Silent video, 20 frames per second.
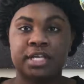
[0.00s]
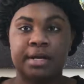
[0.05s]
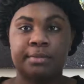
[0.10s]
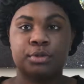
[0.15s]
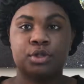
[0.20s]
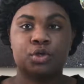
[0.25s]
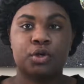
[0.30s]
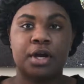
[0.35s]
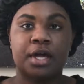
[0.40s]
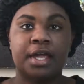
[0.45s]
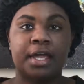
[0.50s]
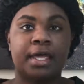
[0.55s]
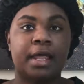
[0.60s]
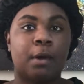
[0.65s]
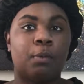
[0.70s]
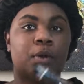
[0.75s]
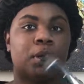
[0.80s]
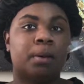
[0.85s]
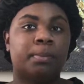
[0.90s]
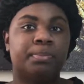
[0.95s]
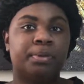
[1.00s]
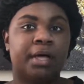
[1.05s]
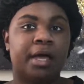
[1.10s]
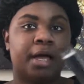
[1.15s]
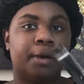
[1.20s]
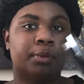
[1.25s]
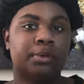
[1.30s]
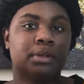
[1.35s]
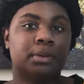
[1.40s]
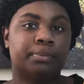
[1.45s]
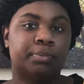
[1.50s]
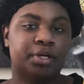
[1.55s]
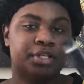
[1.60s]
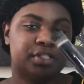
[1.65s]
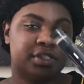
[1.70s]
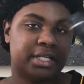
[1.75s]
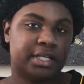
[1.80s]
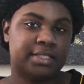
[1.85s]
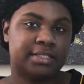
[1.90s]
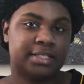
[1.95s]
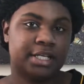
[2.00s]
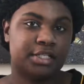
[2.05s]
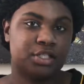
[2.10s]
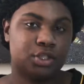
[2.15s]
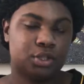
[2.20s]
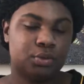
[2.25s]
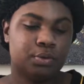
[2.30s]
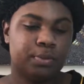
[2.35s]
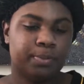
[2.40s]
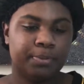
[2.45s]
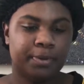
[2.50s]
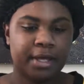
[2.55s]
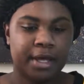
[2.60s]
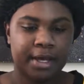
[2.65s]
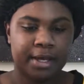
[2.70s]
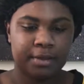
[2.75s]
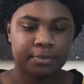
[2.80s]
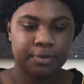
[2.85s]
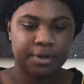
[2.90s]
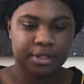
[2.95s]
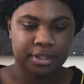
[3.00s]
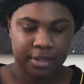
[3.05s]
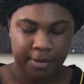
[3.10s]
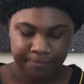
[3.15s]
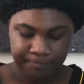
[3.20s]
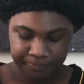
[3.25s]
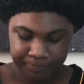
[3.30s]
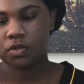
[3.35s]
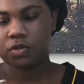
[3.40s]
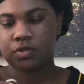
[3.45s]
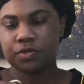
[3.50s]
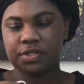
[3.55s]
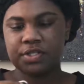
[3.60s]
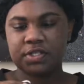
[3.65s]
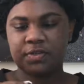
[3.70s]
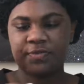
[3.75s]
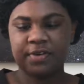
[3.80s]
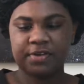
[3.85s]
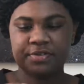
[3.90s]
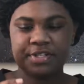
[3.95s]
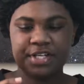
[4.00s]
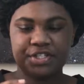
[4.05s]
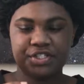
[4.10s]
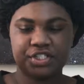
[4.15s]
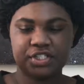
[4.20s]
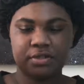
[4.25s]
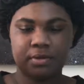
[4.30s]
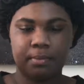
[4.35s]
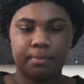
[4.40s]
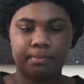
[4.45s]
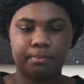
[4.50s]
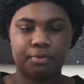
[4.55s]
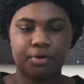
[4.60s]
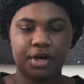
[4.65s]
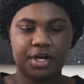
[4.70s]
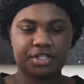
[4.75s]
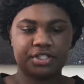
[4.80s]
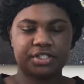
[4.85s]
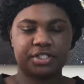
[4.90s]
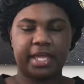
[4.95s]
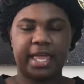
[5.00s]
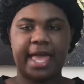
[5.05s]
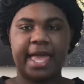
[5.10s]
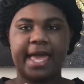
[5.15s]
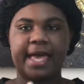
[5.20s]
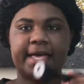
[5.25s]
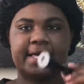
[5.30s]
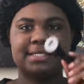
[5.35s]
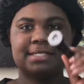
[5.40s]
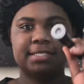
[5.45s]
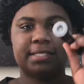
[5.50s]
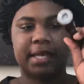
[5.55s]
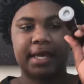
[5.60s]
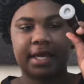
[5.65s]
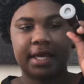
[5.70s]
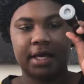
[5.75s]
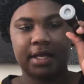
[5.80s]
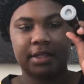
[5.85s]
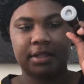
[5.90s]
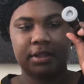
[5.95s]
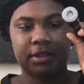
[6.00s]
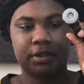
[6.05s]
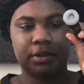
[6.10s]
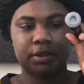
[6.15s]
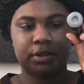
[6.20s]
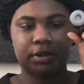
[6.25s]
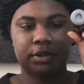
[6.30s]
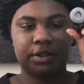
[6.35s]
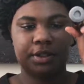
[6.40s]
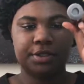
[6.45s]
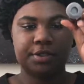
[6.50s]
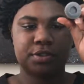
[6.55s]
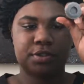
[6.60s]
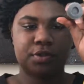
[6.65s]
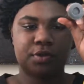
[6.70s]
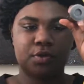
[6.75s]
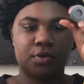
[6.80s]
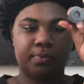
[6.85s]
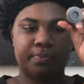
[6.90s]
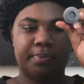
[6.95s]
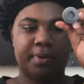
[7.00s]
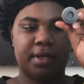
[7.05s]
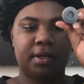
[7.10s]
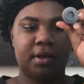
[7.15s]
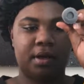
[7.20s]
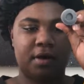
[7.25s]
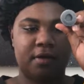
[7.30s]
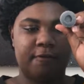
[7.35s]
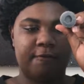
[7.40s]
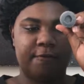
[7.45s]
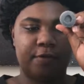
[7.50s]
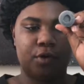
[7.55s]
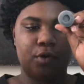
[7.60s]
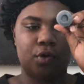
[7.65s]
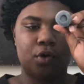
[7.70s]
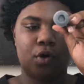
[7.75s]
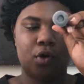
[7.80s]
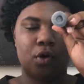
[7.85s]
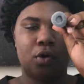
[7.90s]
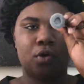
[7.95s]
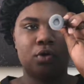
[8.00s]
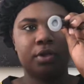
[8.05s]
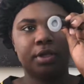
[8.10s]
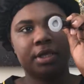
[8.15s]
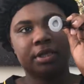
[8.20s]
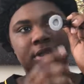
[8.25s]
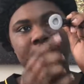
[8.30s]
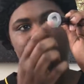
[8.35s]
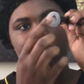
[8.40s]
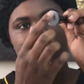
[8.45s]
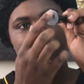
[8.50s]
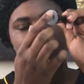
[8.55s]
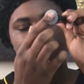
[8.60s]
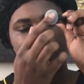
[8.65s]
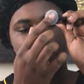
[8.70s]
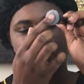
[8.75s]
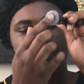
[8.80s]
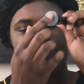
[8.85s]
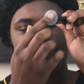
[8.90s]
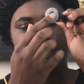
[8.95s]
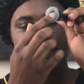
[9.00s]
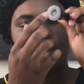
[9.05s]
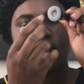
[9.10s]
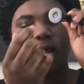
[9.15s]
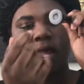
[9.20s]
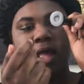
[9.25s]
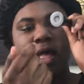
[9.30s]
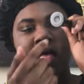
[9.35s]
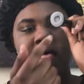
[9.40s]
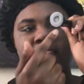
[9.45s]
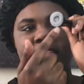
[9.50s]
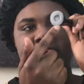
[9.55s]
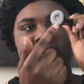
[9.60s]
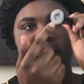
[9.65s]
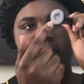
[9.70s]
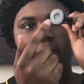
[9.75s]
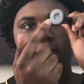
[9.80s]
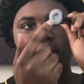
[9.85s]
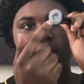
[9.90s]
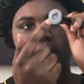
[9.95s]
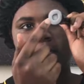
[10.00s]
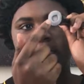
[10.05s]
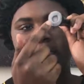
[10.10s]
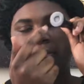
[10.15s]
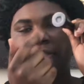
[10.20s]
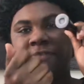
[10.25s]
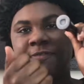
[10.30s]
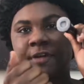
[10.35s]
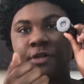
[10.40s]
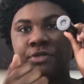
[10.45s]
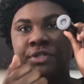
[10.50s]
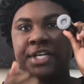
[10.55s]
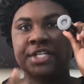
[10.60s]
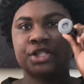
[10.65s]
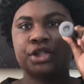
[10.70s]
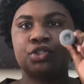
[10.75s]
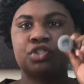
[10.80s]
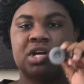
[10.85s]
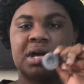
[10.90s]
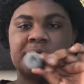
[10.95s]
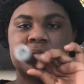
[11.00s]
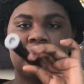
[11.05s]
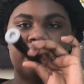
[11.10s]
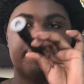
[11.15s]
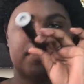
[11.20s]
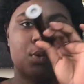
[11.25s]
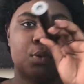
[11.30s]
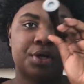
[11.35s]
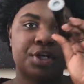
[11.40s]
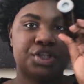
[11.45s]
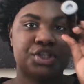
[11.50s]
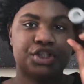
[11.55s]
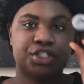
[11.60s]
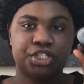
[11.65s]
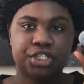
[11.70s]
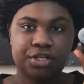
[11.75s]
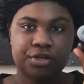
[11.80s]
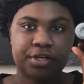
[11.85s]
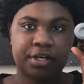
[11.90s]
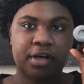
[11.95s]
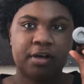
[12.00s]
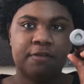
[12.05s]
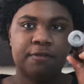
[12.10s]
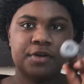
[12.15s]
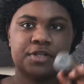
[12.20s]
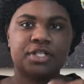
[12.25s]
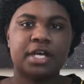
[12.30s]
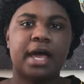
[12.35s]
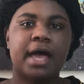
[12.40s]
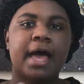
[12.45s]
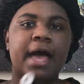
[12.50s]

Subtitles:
time trying it, I want to apply it with the brush that it says to apply it with. So this foundation brush has like a little bit of a hole in the middle of it. That's where you would put the foundation drops if you want a sheer coverage.